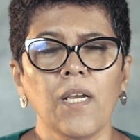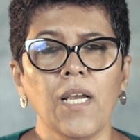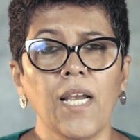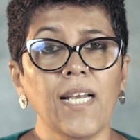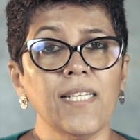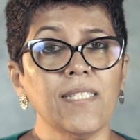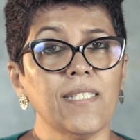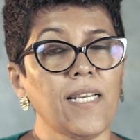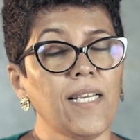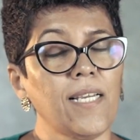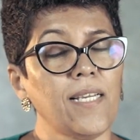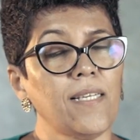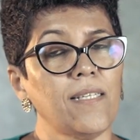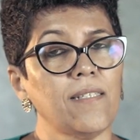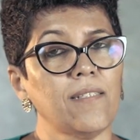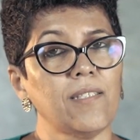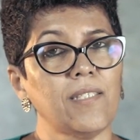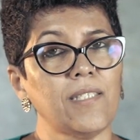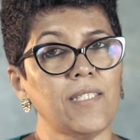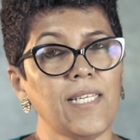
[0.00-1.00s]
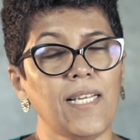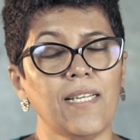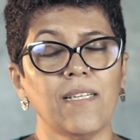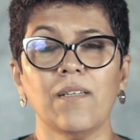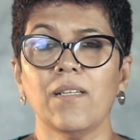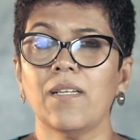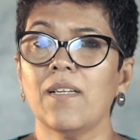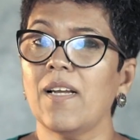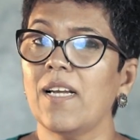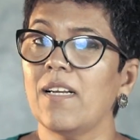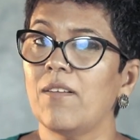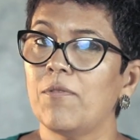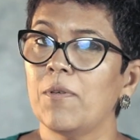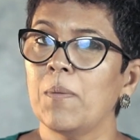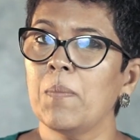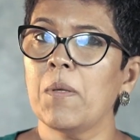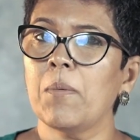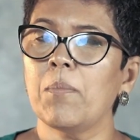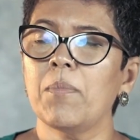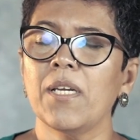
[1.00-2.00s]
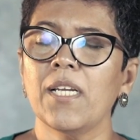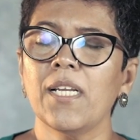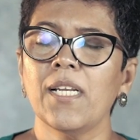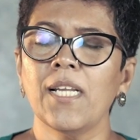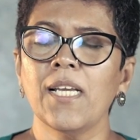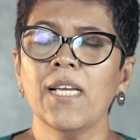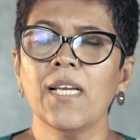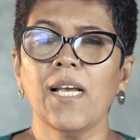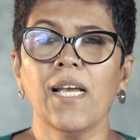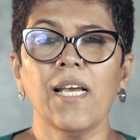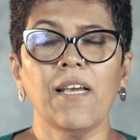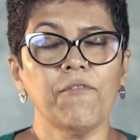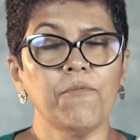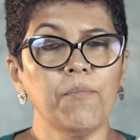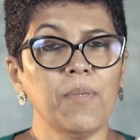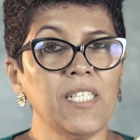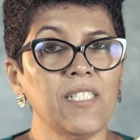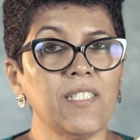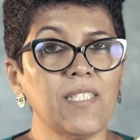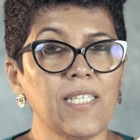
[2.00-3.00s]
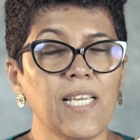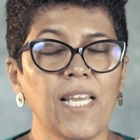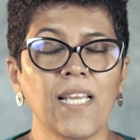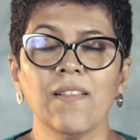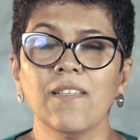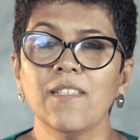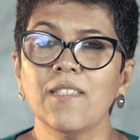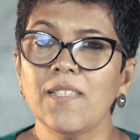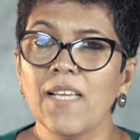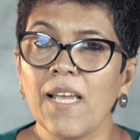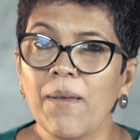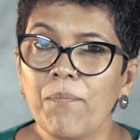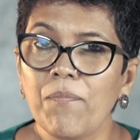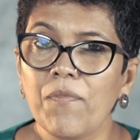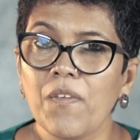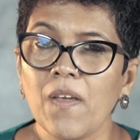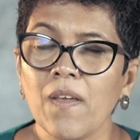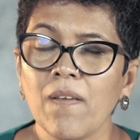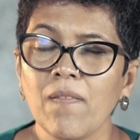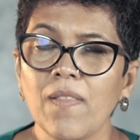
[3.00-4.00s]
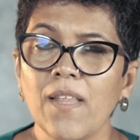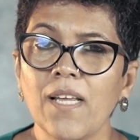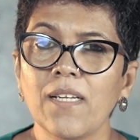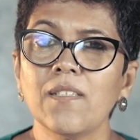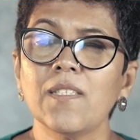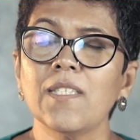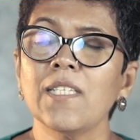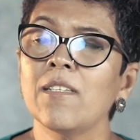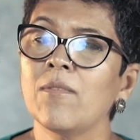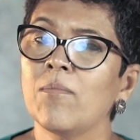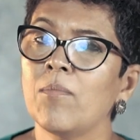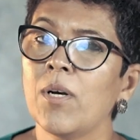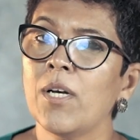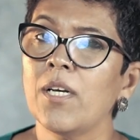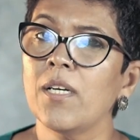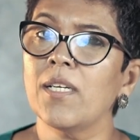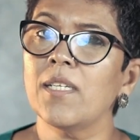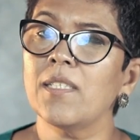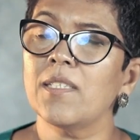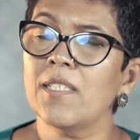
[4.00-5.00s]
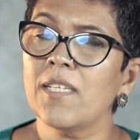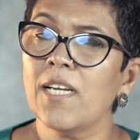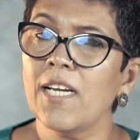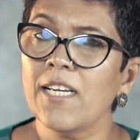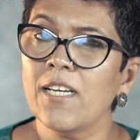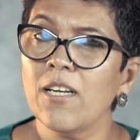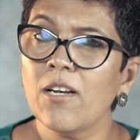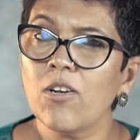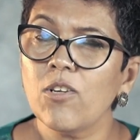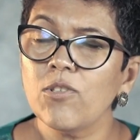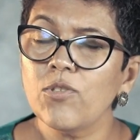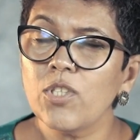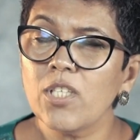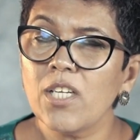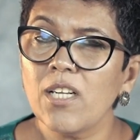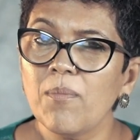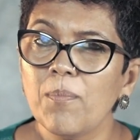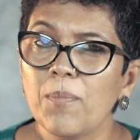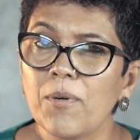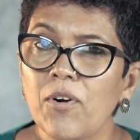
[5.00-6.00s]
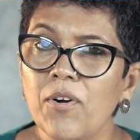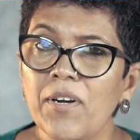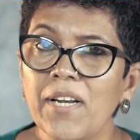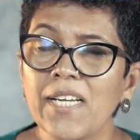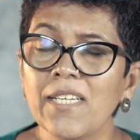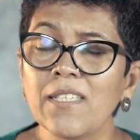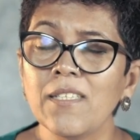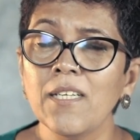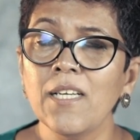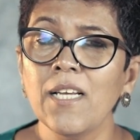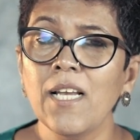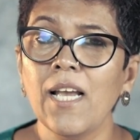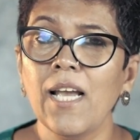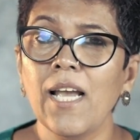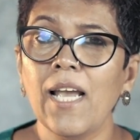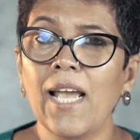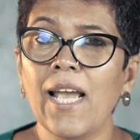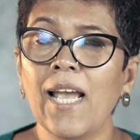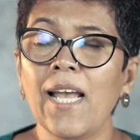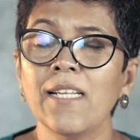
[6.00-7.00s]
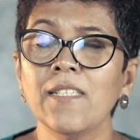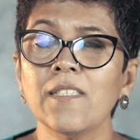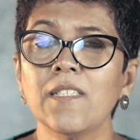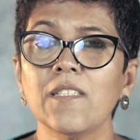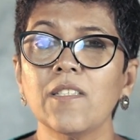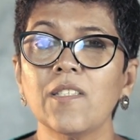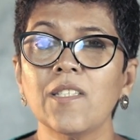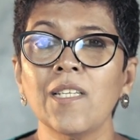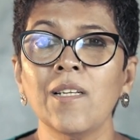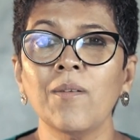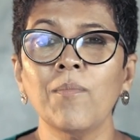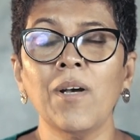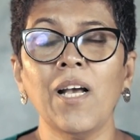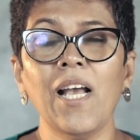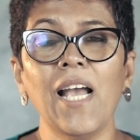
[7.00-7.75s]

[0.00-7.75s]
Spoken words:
As I said right from the beginning, I have been saying the same thing, that cinema is an ideological product and cinema